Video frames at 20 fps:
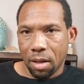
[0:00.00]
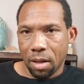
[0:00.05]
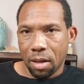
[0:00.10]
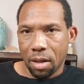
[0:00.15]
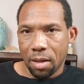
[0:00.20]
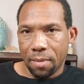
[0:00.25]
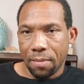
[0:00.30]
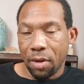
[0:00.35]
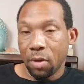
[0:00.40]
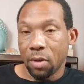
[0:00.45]

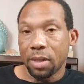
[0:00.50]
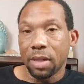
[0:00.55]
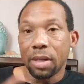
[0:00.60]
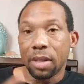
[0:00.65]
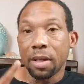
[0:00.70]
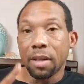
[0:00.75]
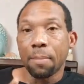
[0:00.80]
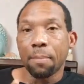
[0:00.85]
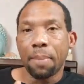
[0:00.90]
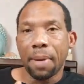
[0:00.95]
Let me use
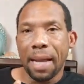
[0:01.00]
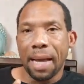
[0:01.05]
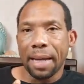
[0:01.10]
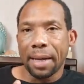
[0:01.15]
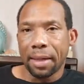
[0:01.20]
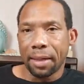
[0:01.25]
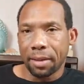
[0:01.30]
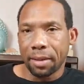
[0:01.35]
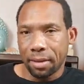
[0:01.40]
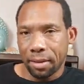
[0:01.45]
another
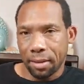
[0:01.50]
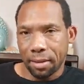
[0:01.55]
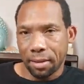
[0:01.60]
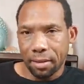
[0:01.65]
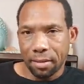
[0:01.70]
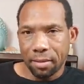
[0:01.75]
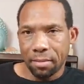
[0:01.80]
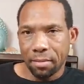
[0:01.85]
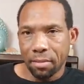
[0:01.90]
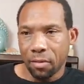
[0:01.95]
planet
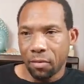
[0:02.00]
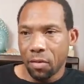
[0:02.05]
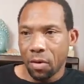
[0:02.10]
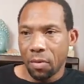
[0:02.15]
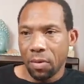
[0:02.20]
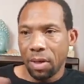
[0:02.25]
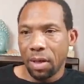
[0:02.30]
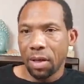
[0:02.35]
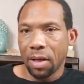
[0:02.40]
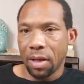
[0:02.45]
before
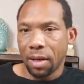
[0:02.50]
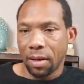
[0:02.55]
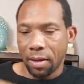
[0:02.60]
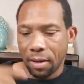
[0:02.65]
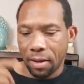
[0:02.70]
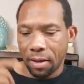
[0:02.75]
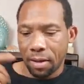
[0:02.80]
we get